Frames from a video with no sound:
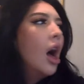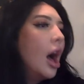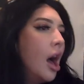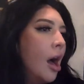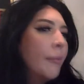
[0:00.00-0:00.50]

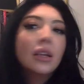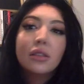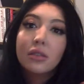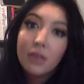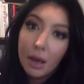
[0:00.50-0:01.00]
That
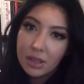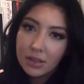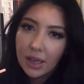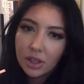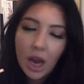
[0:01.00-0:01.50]
was a
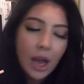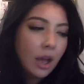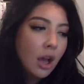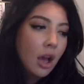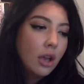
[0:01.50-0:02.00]
sidetrack.
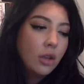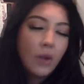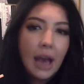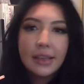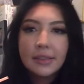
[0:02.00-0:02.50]
You
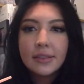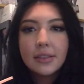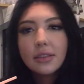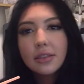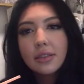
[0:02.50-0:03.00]
guys,
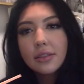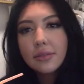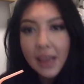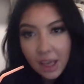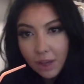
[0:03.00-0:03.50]

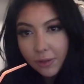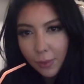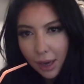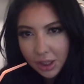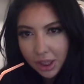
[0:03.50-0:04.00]
thank you for
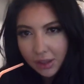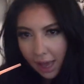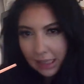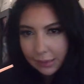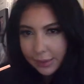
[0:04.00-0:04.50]
watching the Espy